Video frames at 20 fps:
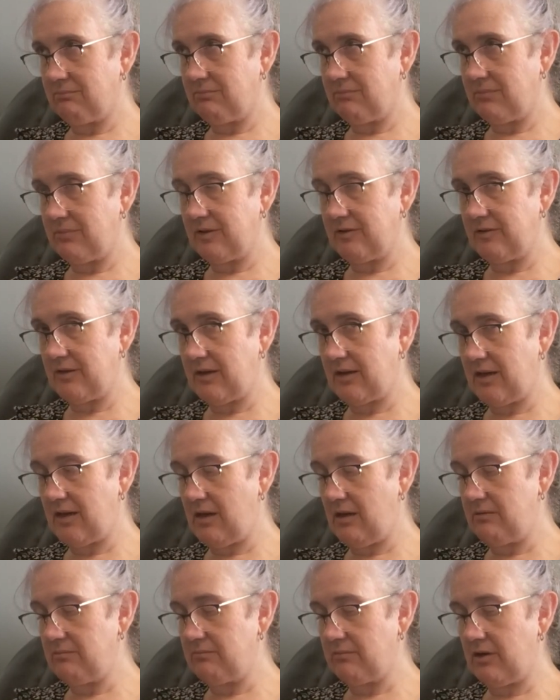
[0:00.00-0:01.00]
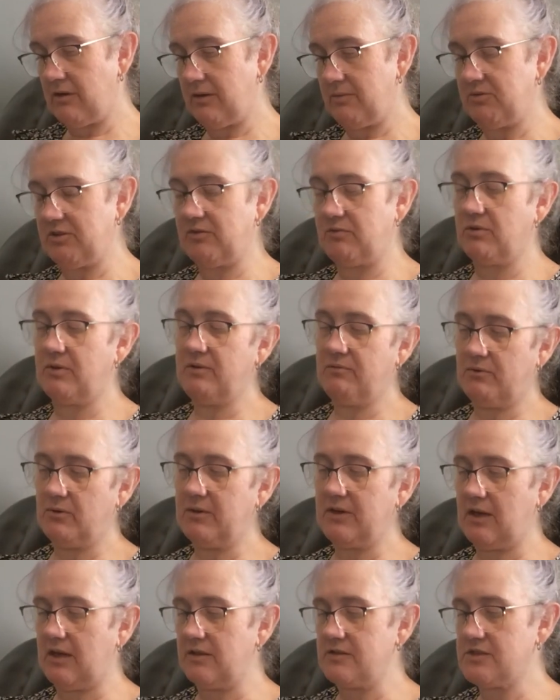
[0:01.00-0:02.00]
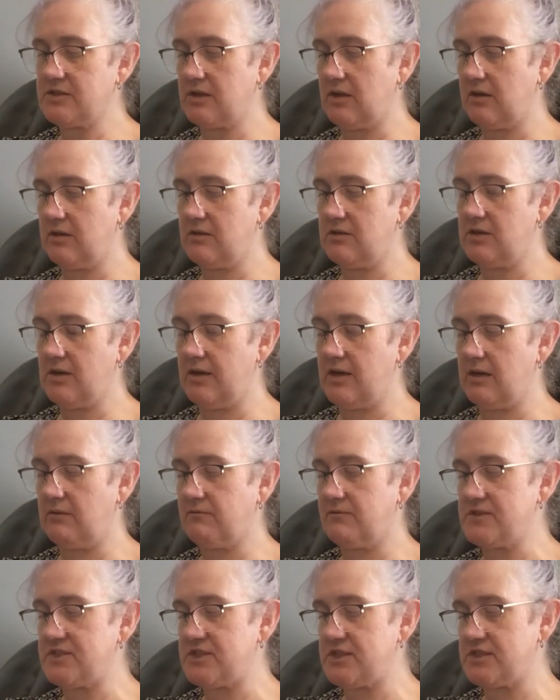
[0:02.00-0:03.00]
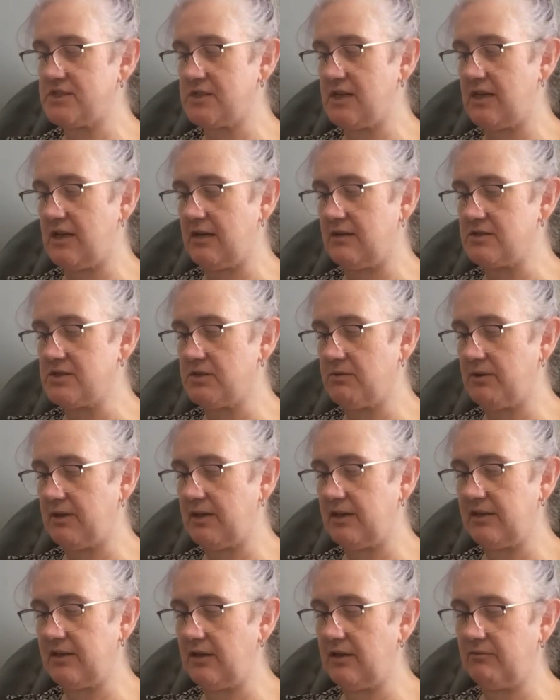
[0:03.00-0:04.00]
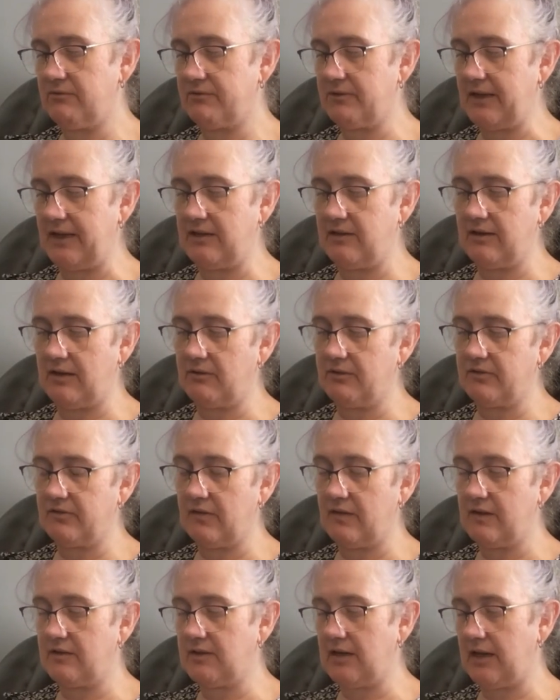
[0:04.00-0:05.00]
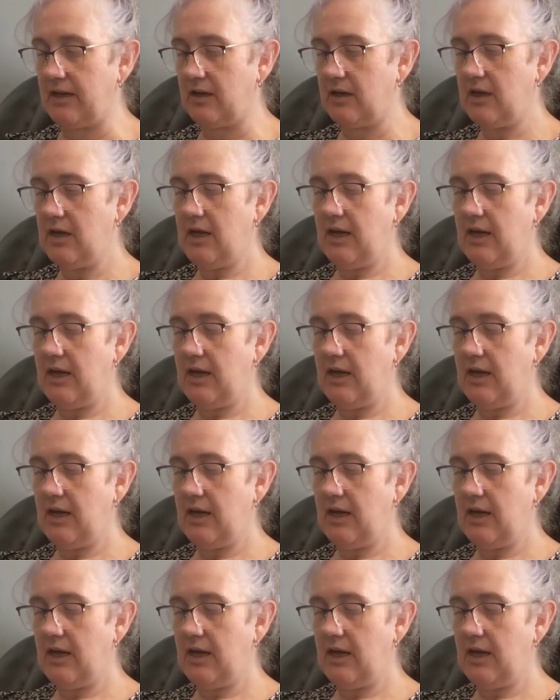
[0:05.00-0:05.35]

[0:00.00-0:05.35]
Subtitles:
Does that go up to 24? Yeah, so you don't eat for 16 hours, you only eat for 8 hours in the day.